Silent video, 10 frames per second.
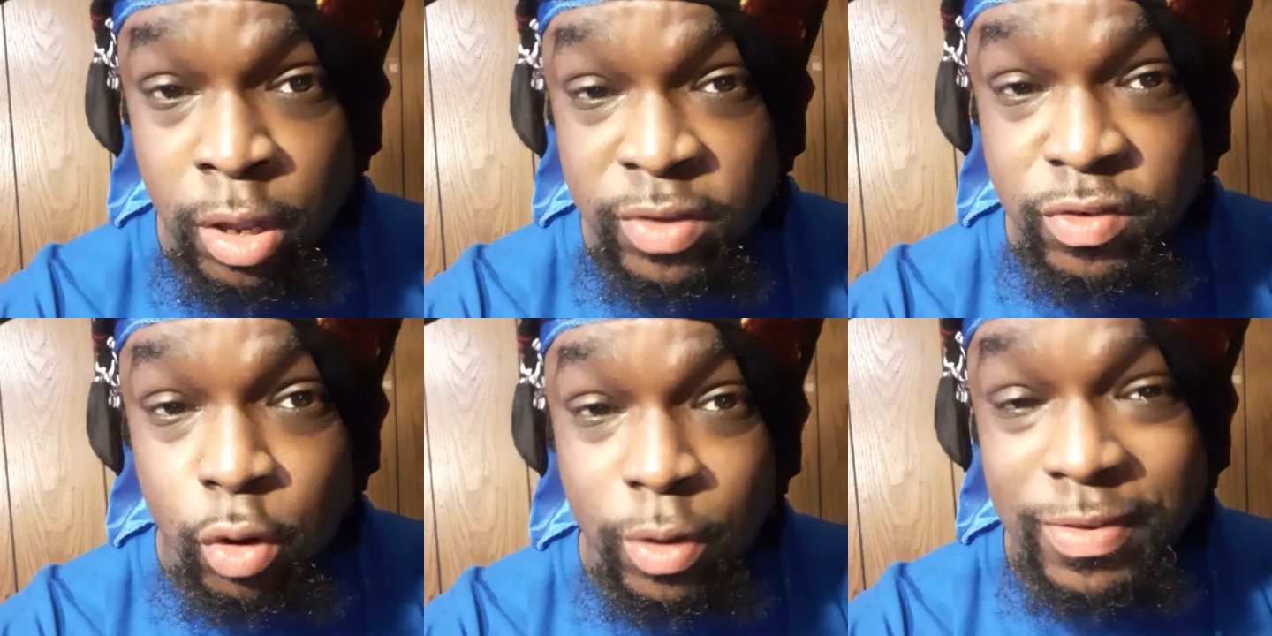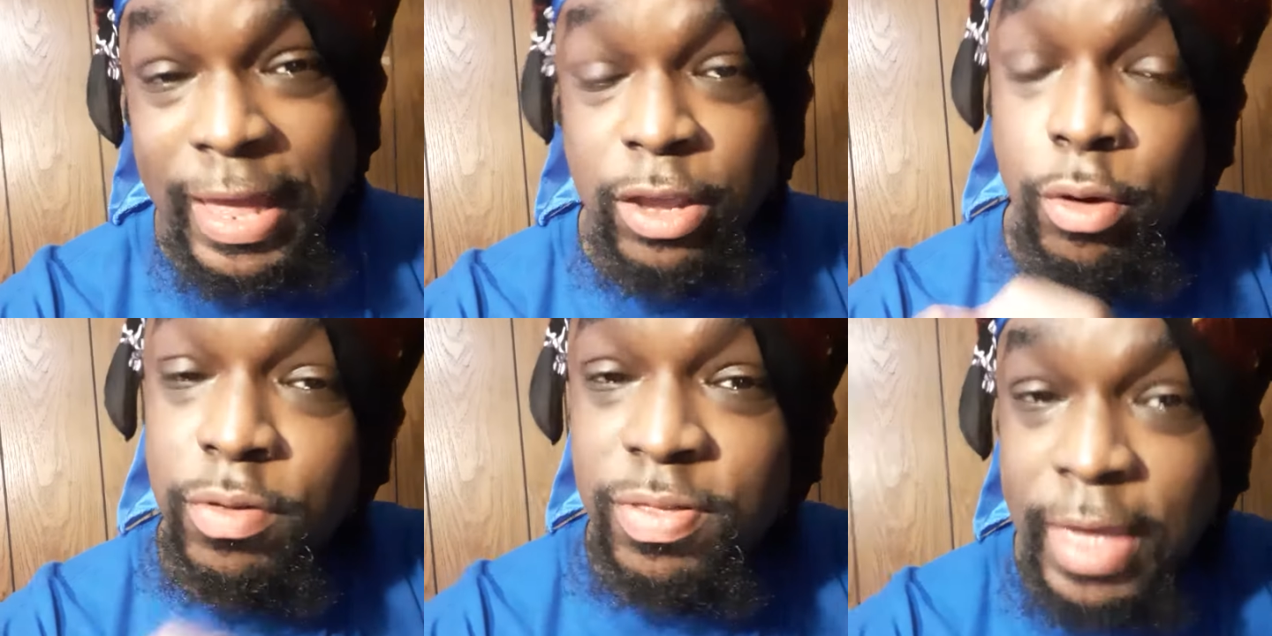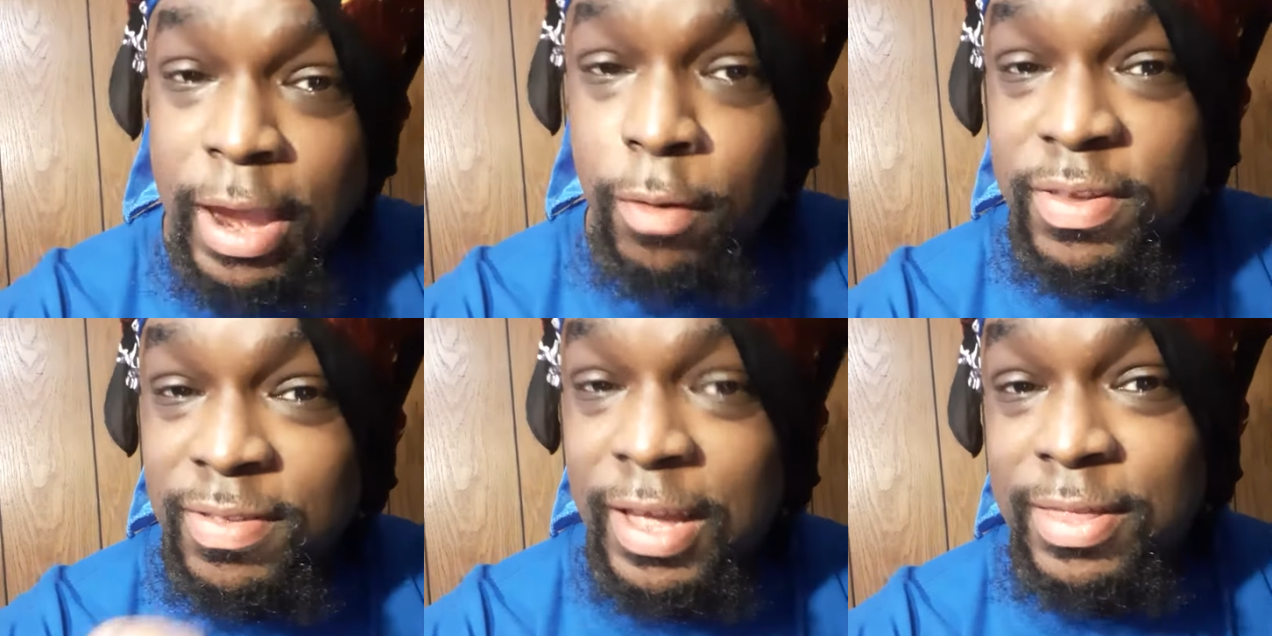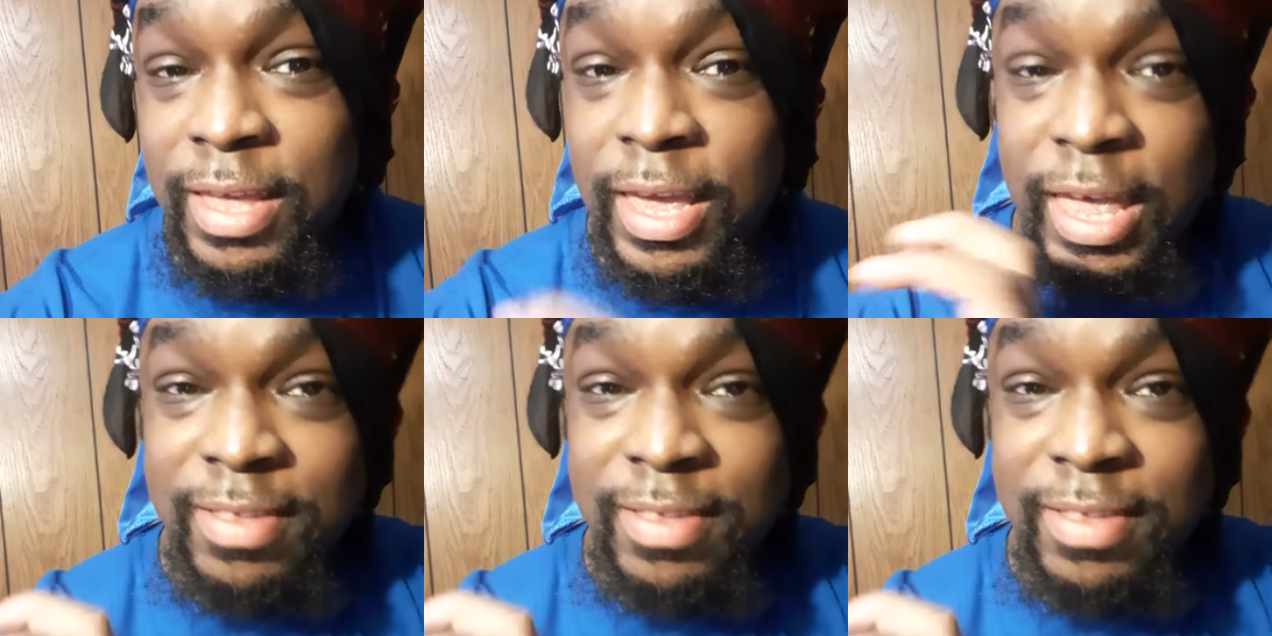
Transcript: So it's like, you're there. It's nothing.